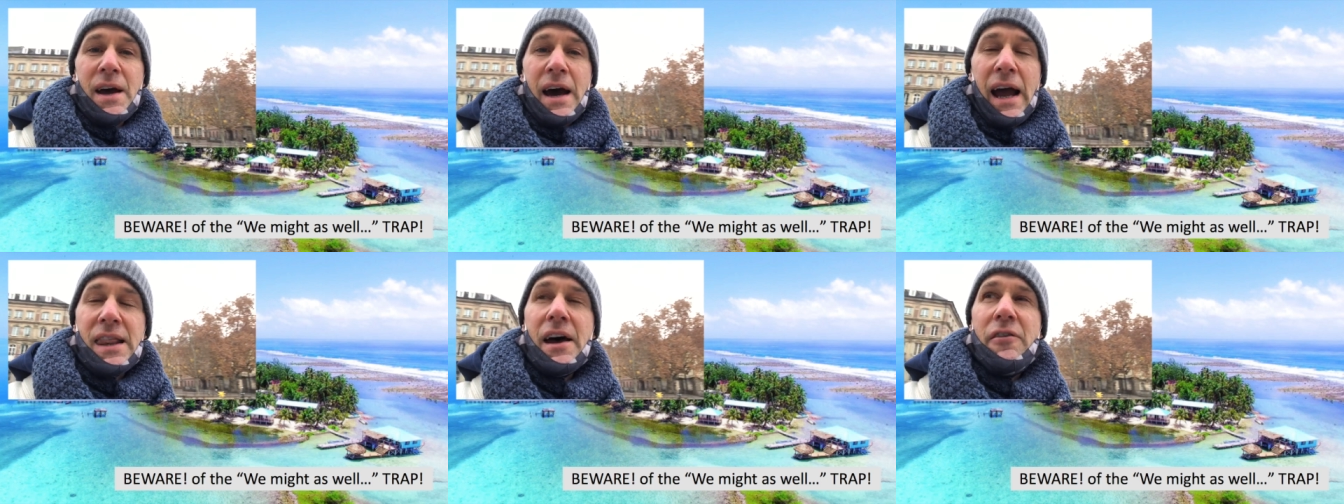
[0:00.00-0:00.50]

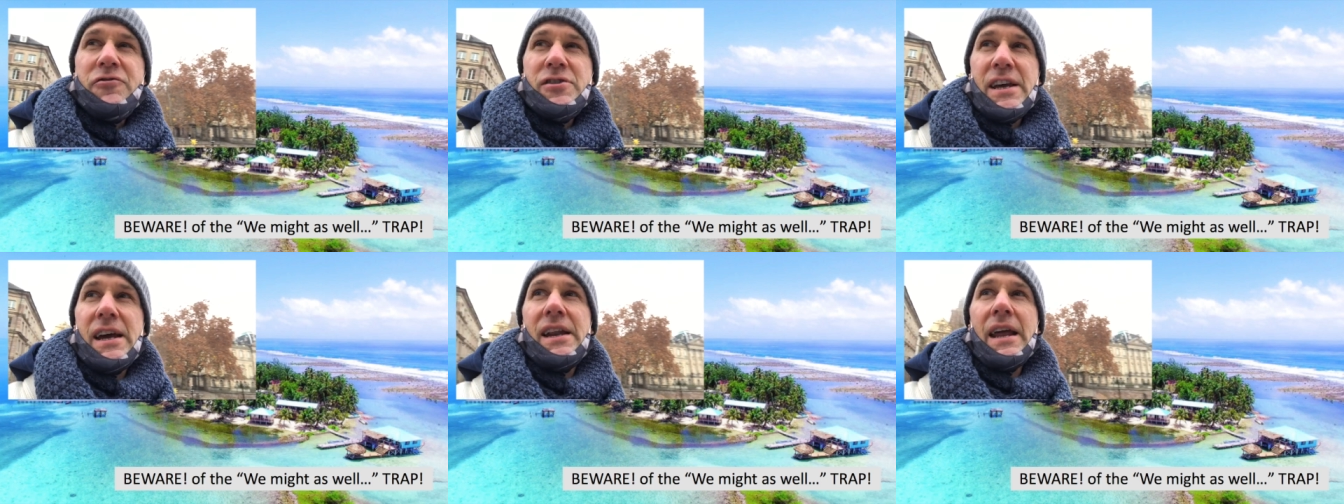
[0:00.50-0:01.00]
I left
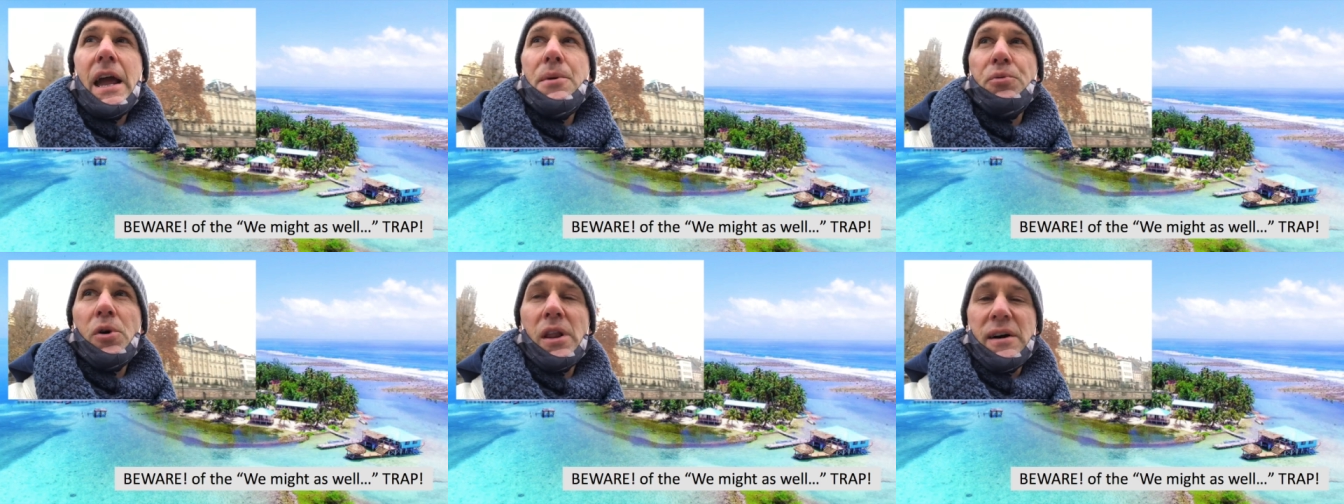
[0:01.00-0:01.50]
in
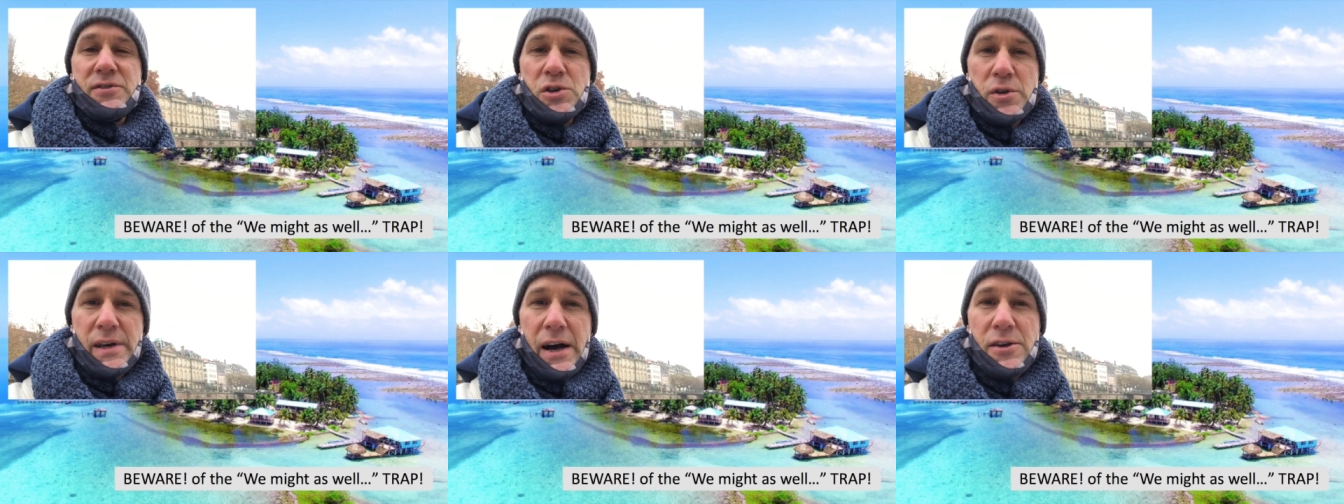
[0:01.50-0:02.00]
April of
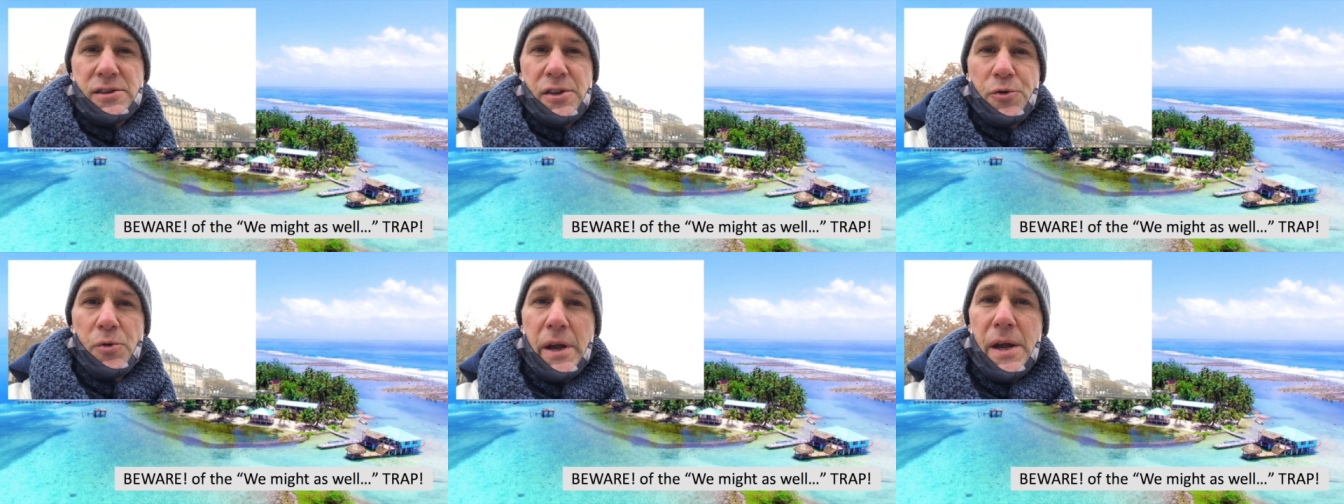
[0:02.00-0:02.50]

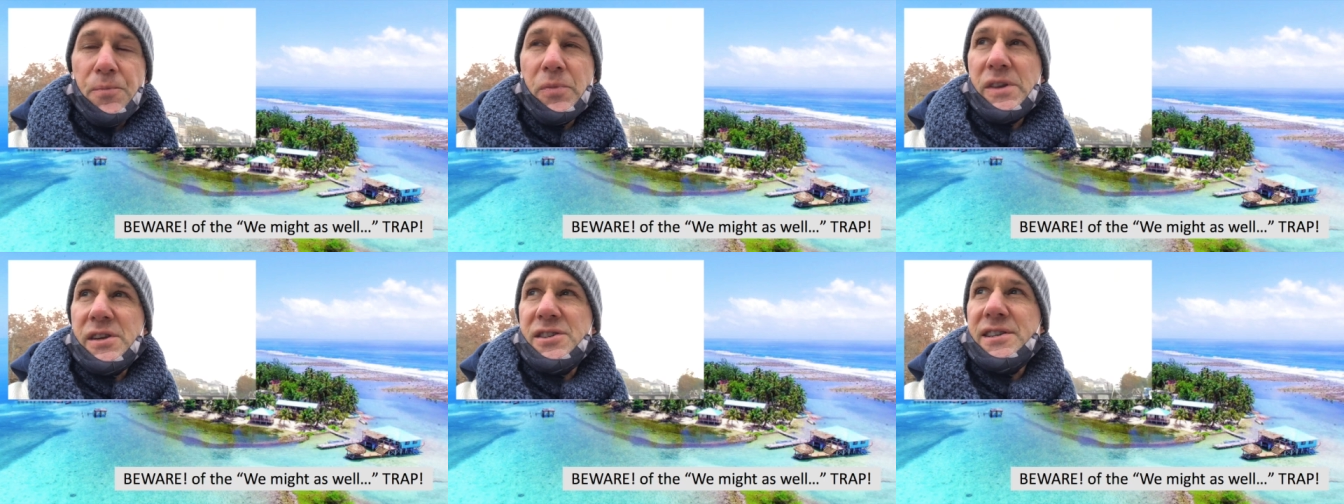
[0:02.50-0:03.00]
2003
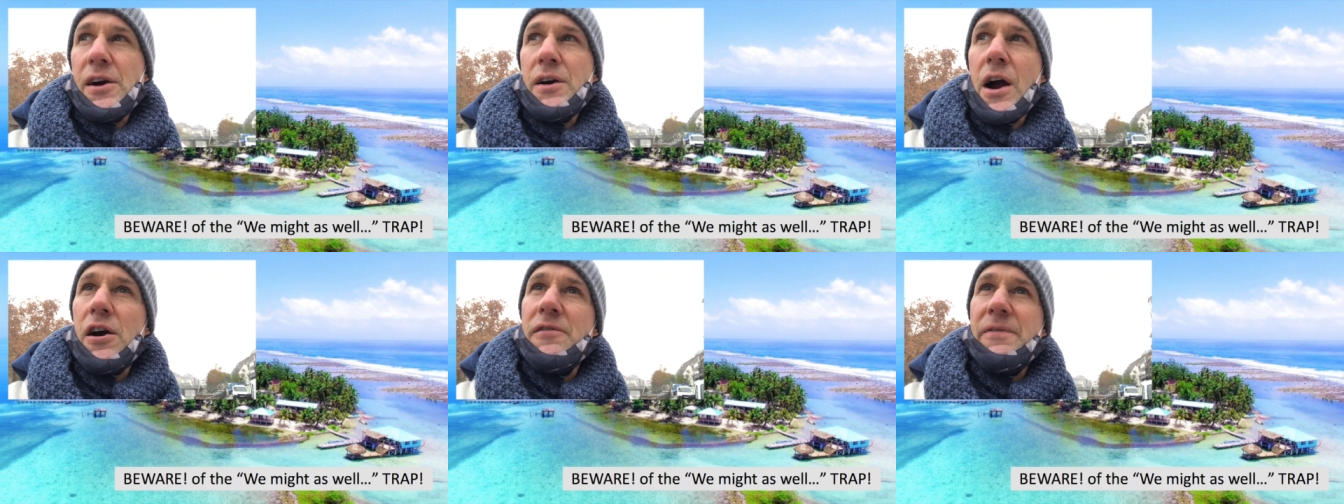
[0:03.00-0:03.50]
to start
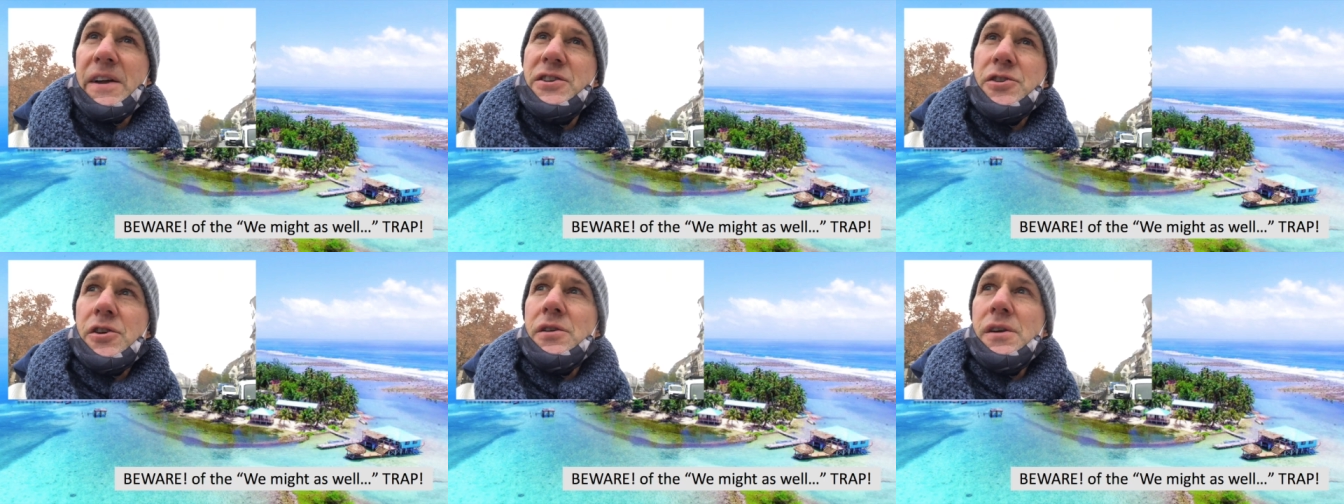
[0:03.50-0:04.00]
our
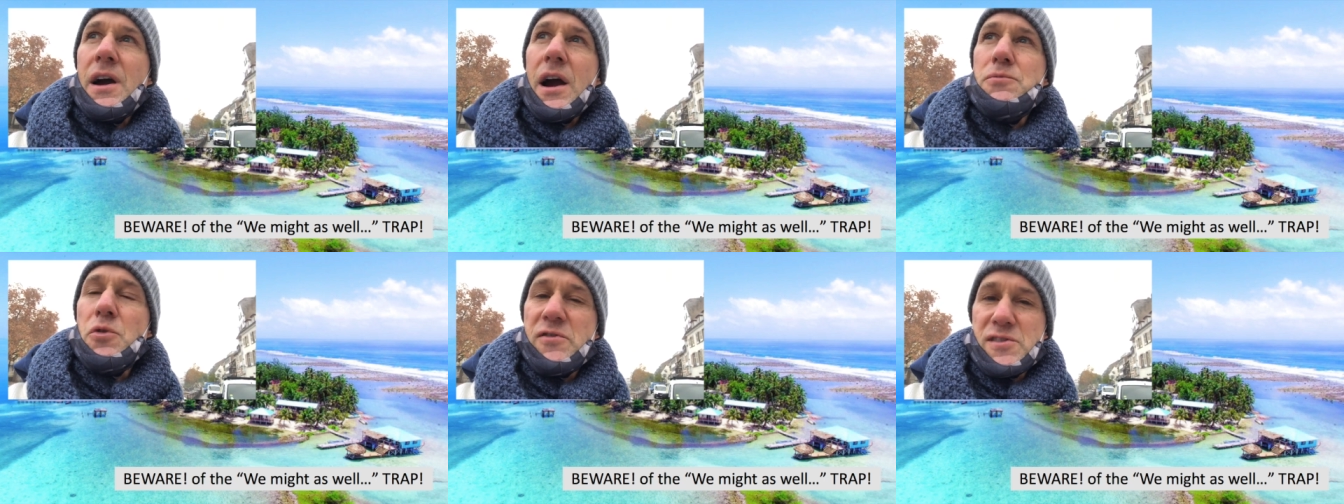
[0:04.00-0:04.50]
adventure,
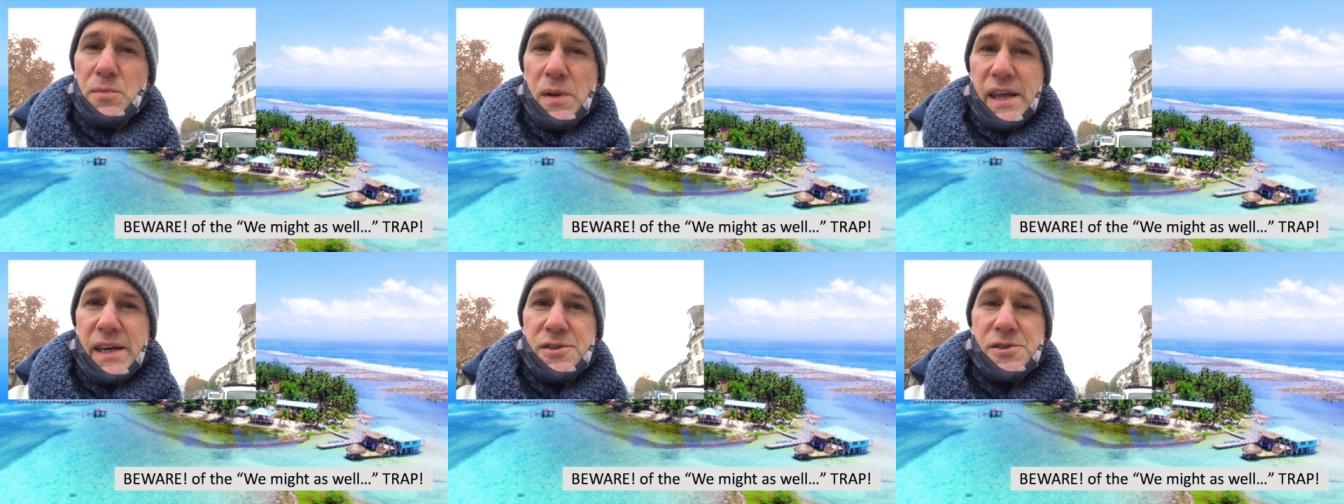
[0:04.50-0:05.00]
our move to
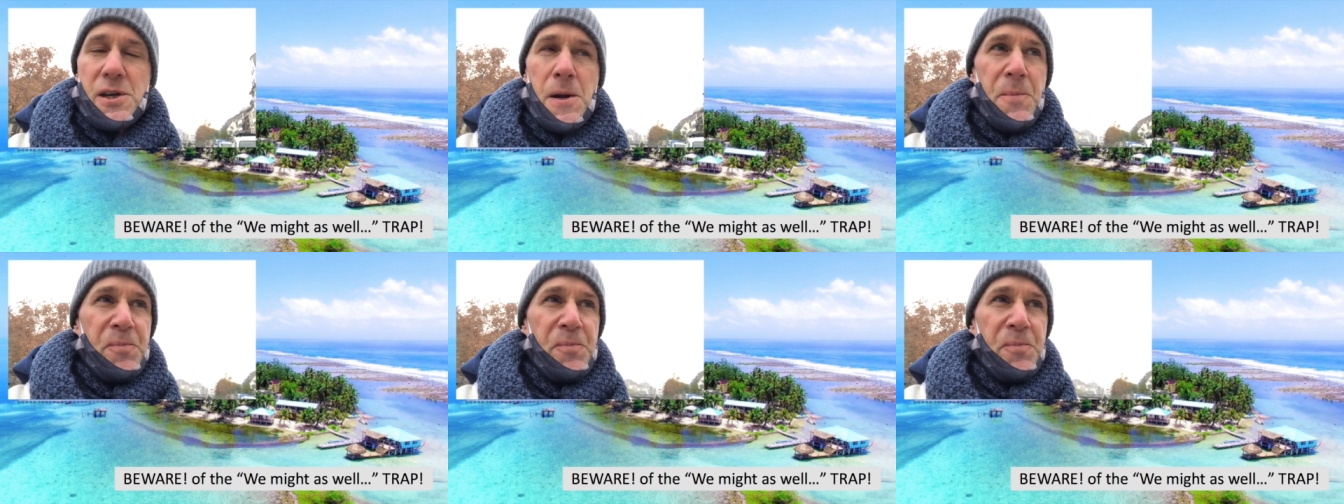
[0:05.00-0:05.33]
Belize.